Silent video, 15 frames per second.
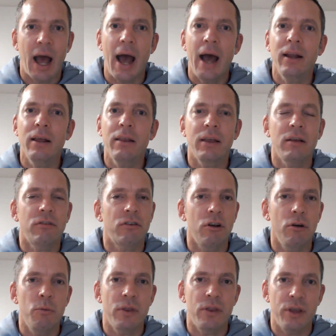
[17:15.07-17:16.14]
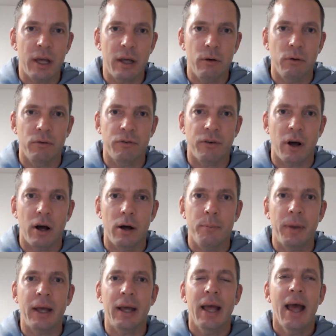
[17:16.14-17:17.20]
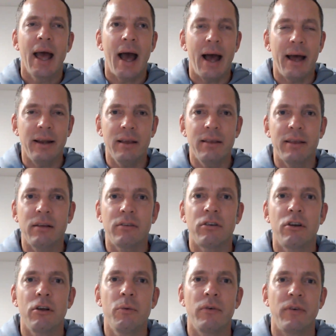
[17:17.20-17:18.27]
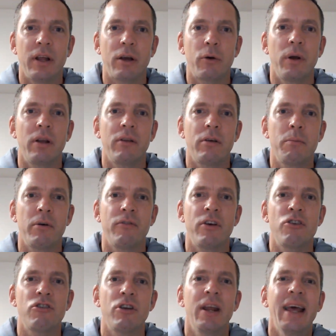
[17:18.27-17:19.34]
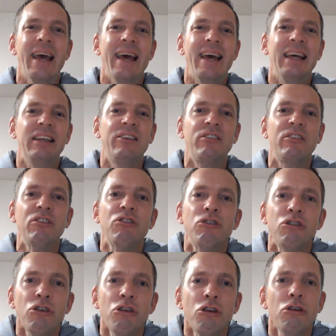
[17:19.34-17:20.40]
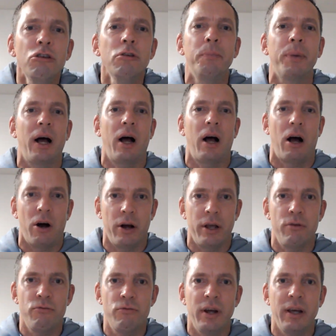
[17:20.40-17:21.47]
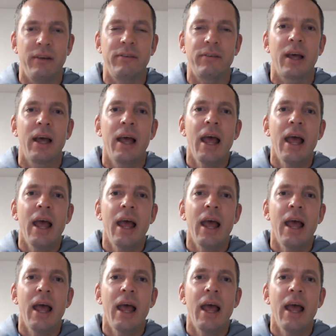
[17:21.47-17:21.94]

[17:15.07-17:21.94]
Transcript: Anything to do with yield farming, anything to do with liquidity provision is super high risk.